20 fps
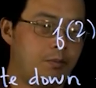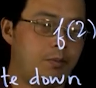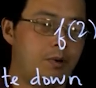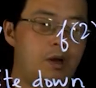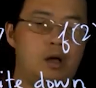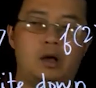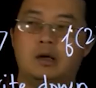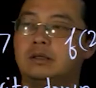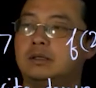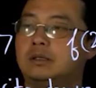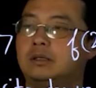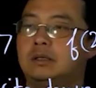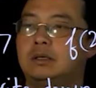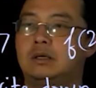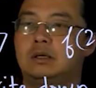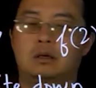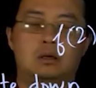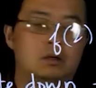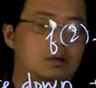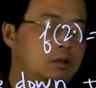plus
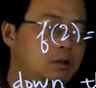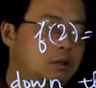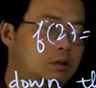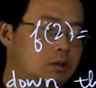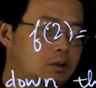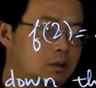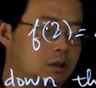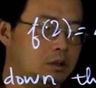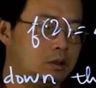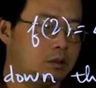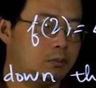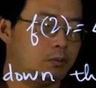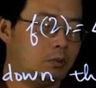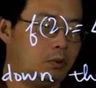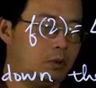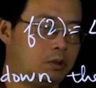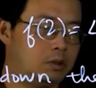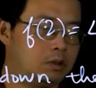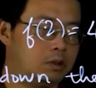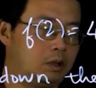
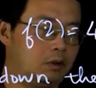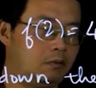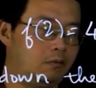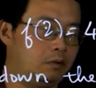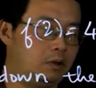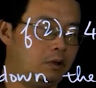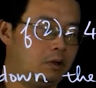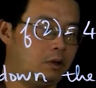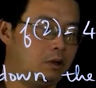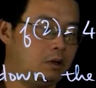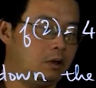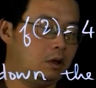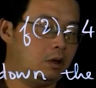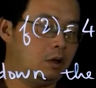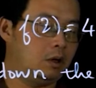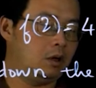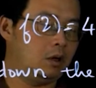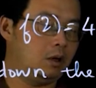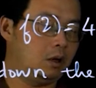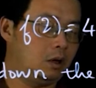6.7
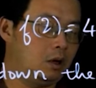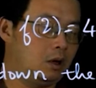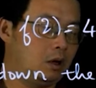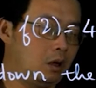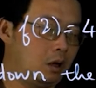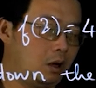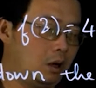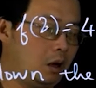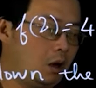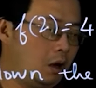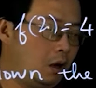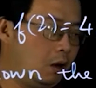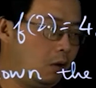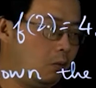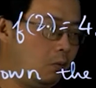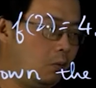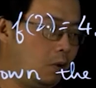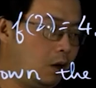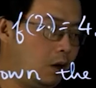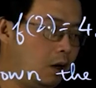
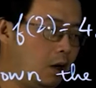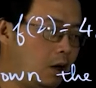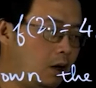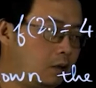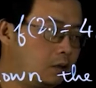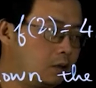L one